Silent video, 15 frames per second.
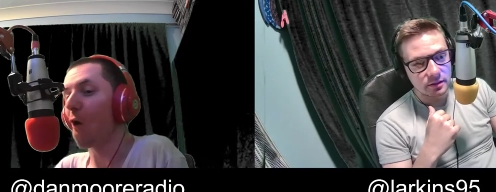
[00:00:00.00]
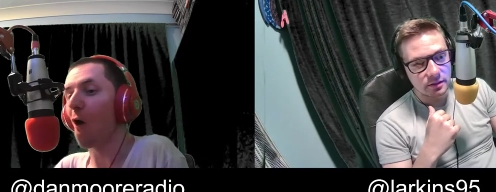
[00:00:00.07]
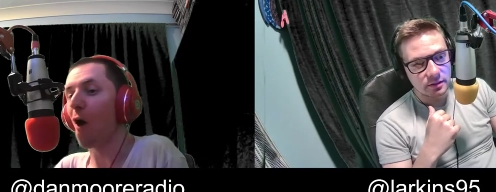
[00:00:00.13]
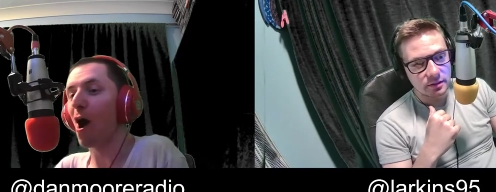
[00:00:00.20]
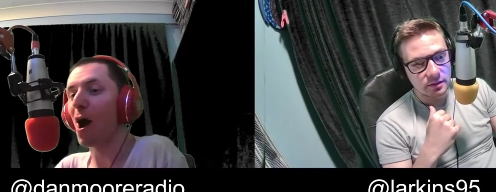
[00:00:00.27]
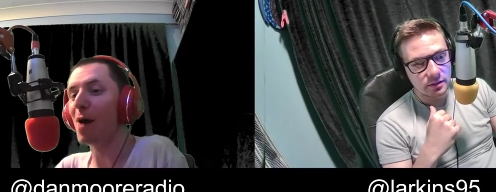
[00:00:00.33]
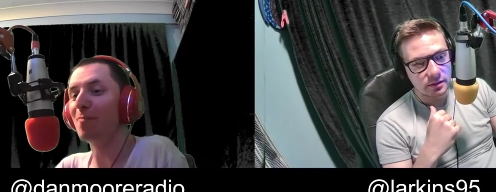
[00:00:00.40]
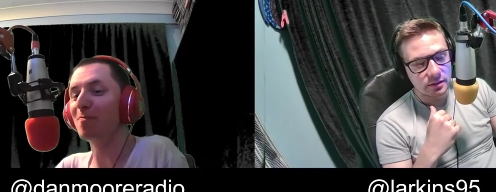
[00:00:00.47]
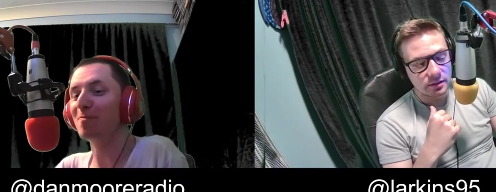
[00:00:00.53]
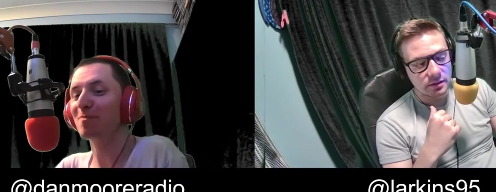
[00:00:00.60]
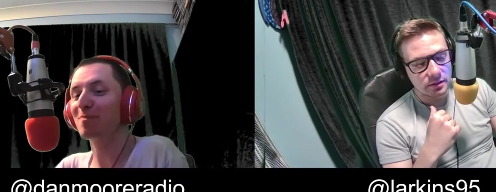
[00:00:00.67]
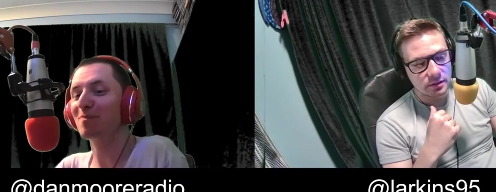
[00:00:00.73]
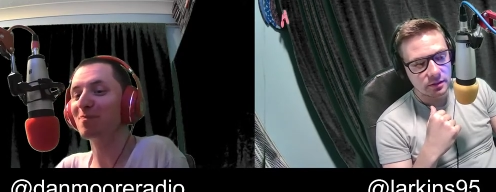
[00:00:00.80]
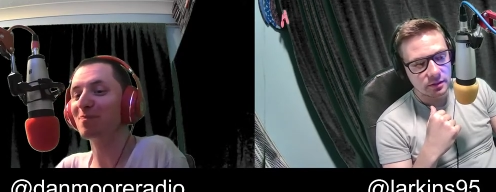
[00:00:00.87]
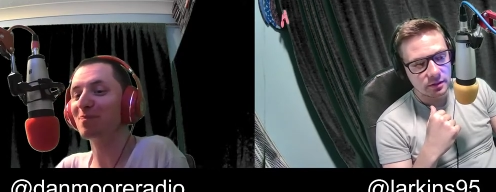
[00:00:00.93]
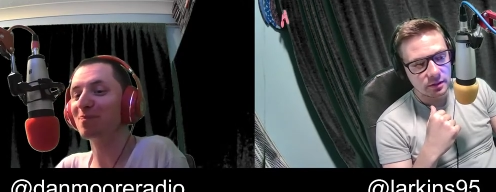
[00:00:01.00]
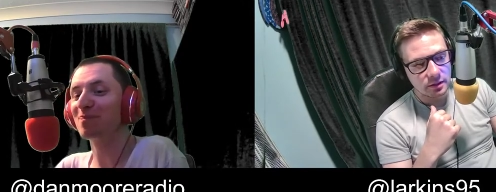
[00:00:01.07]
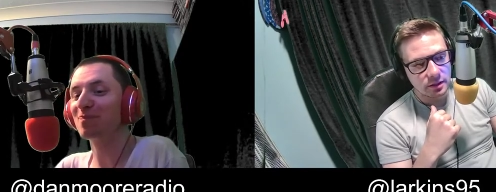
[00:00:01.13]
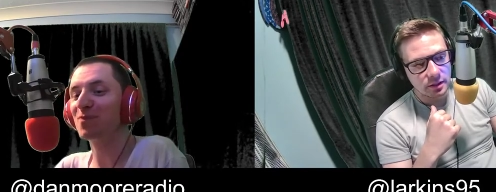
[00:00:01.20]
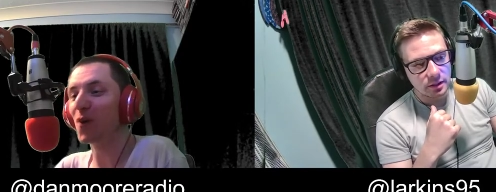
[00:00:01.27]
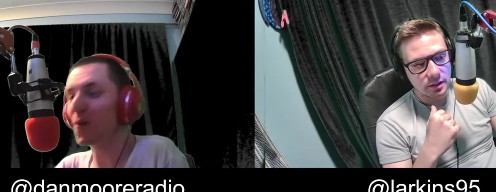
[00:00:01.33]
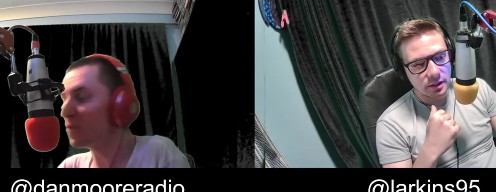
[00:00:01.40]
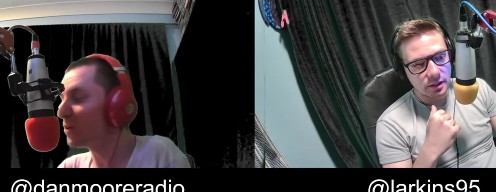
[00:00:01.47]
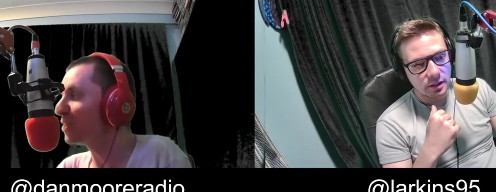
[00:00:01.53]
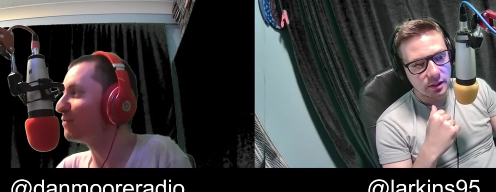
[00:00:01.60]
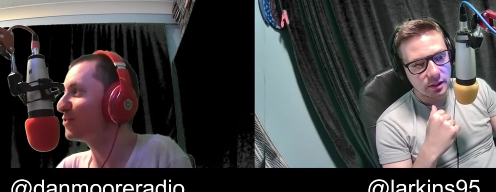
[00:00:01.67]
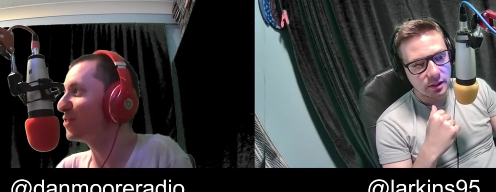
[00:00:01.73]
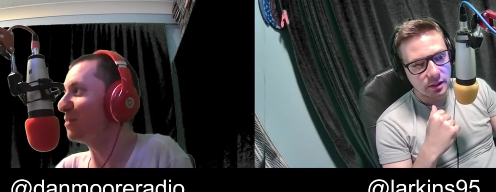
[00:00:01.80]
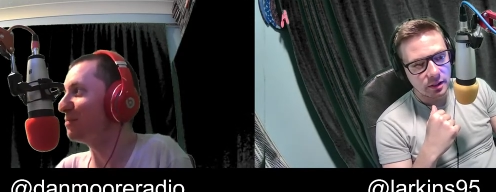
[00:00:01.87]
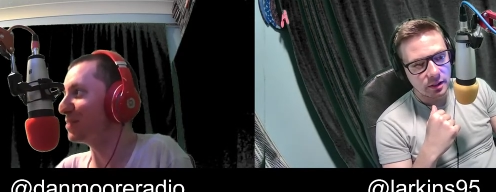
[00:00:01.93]
Speaker 1: Um, not one you've
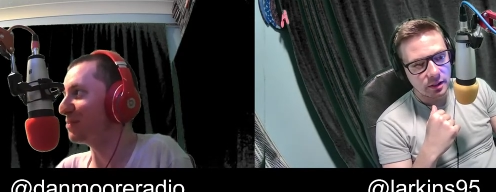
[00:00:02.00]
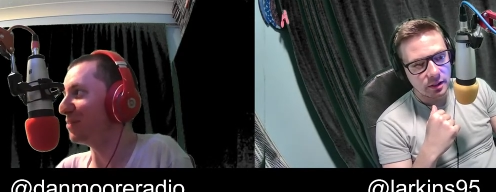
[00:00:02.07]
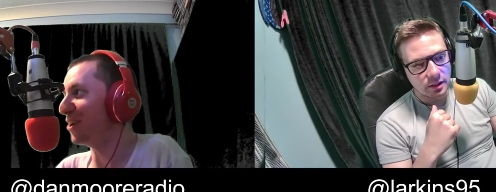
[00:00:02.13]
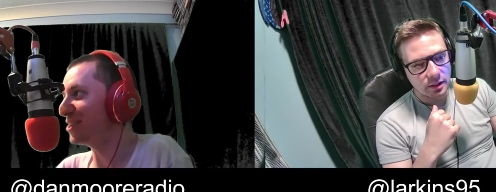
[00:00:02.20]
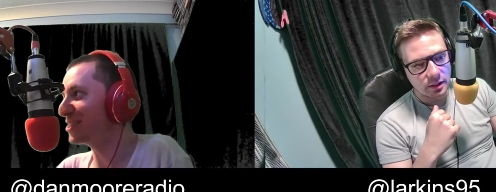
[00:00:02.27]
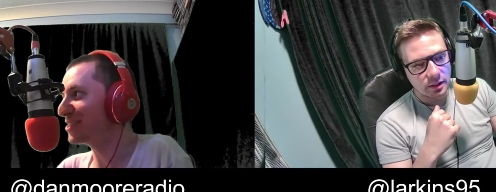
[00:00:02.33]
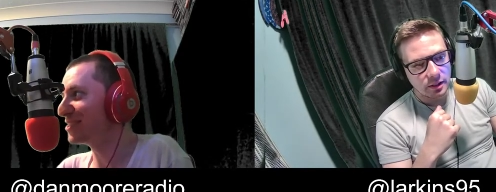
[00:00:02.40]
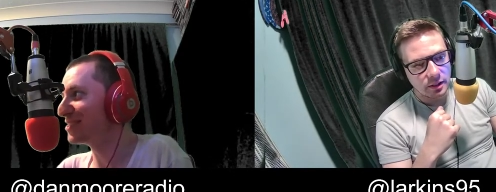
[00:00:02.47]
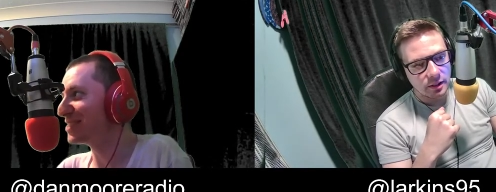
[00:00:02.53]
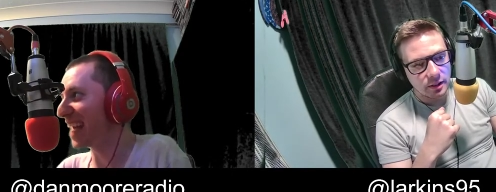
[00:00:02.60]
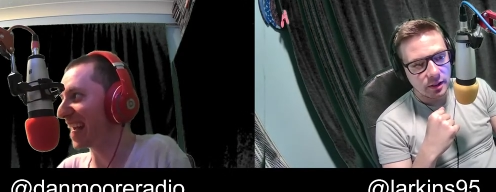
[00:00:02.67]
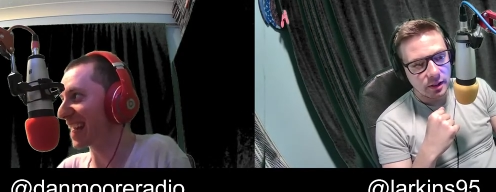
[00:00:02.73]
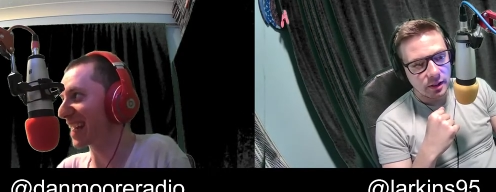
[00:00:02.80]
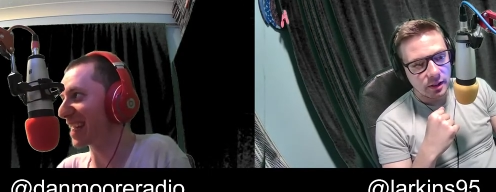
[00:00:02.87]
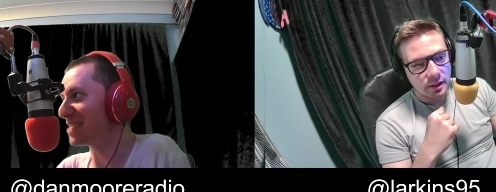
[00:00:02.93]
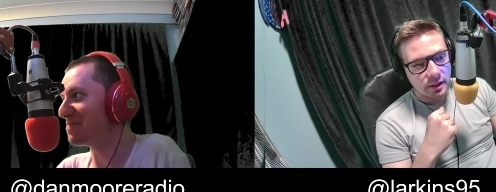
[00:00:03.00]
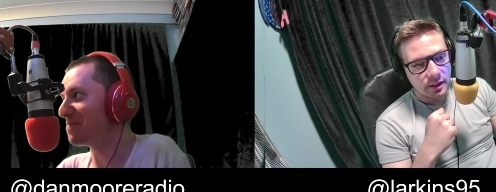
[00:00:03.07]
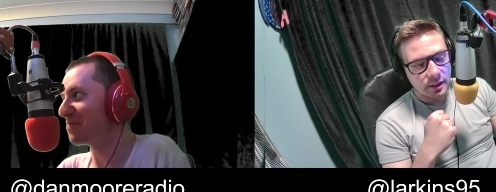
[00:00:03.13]
told me to watch, sadly.